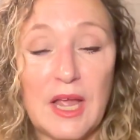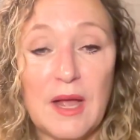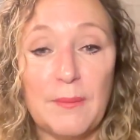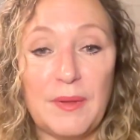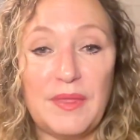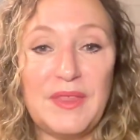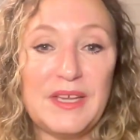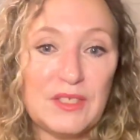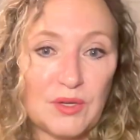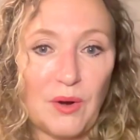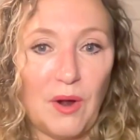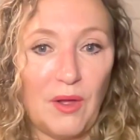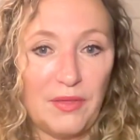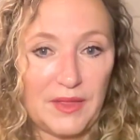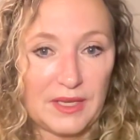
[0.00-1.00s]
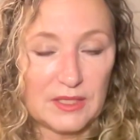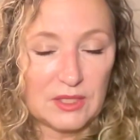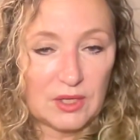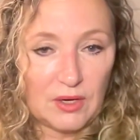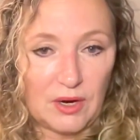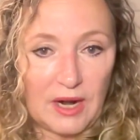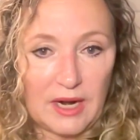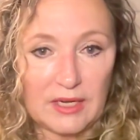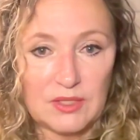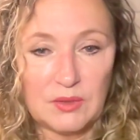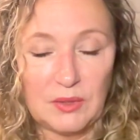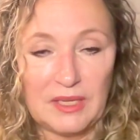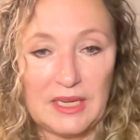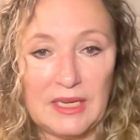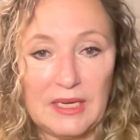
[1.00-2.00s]
But these are all things that are
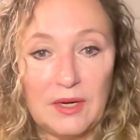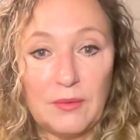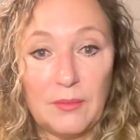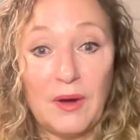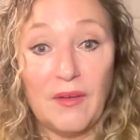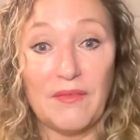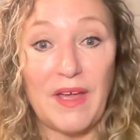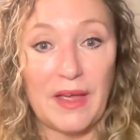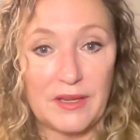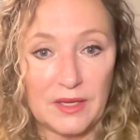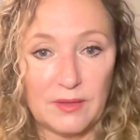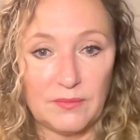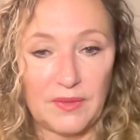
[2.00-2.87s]
actually real value.